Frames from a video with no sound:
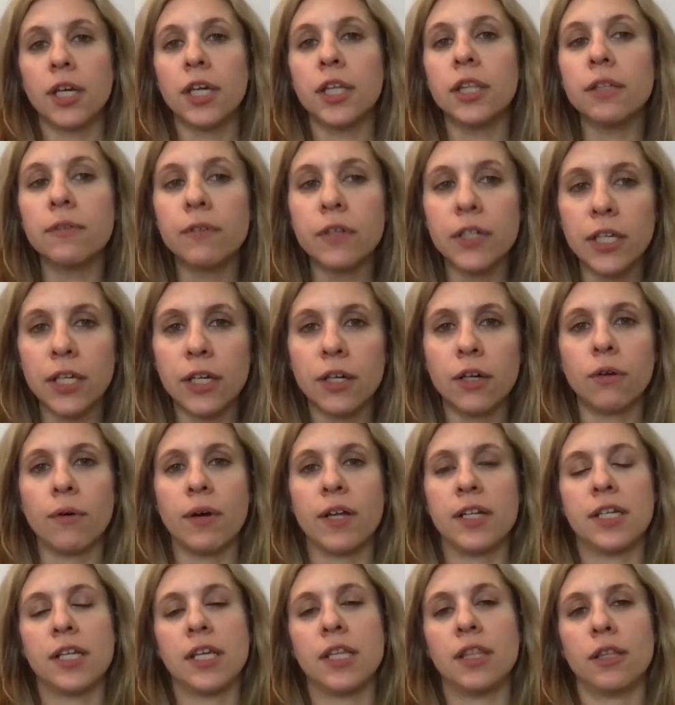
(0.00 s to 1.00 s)
video
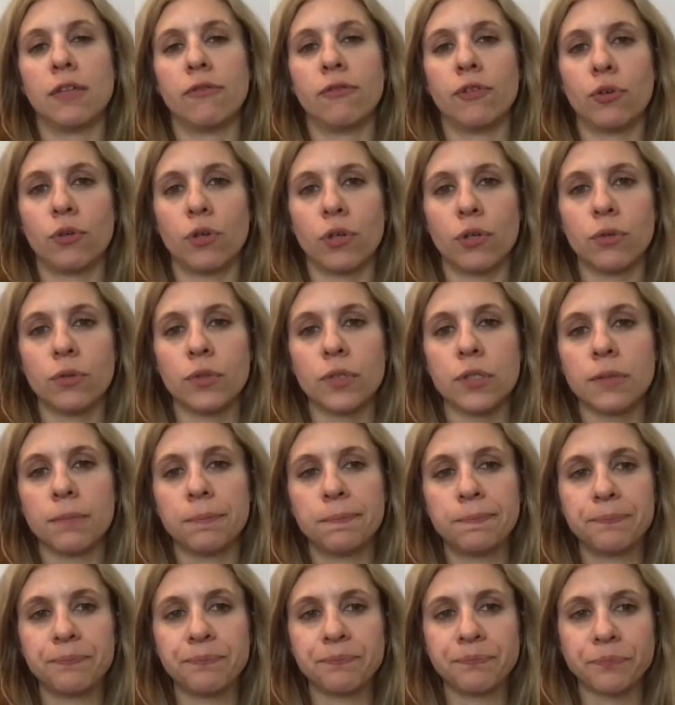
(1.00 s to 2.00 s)
and in the photos.
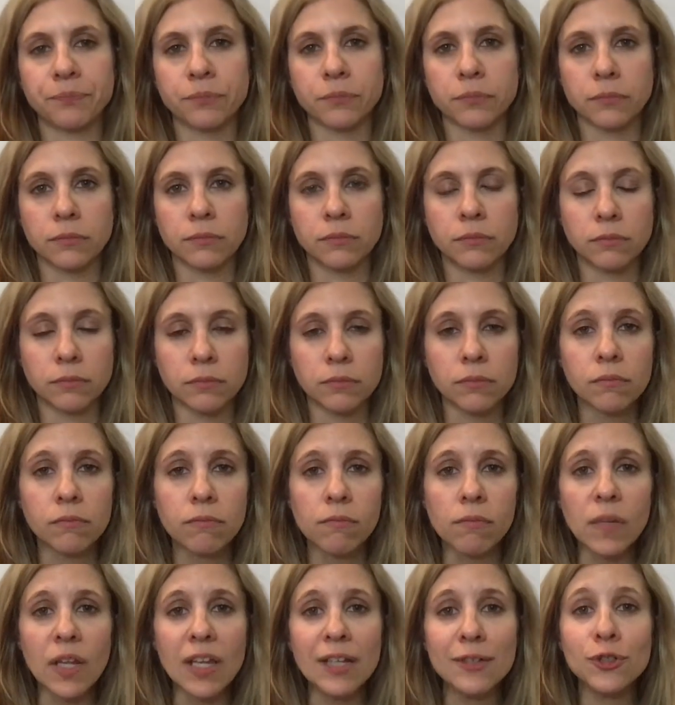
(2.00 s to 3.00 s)

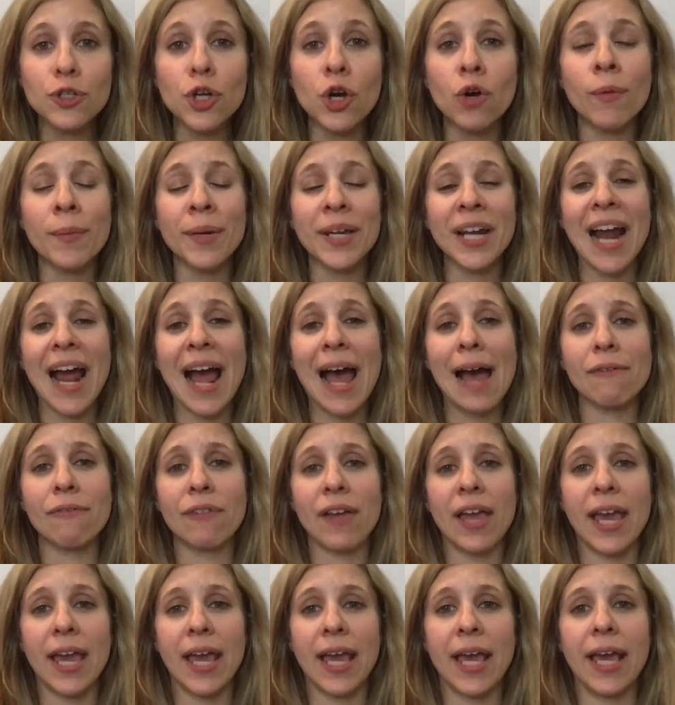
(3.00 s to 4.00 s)
So I'm going to have
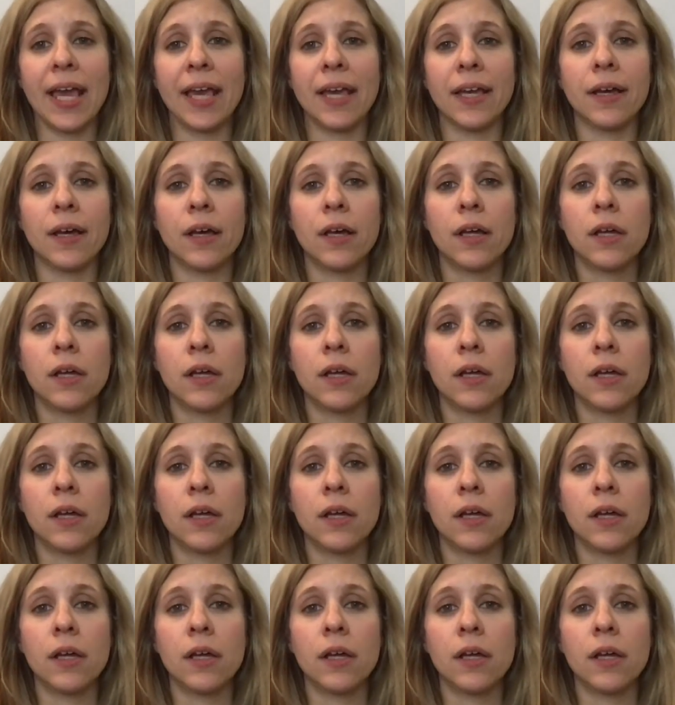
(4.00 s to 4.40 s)
a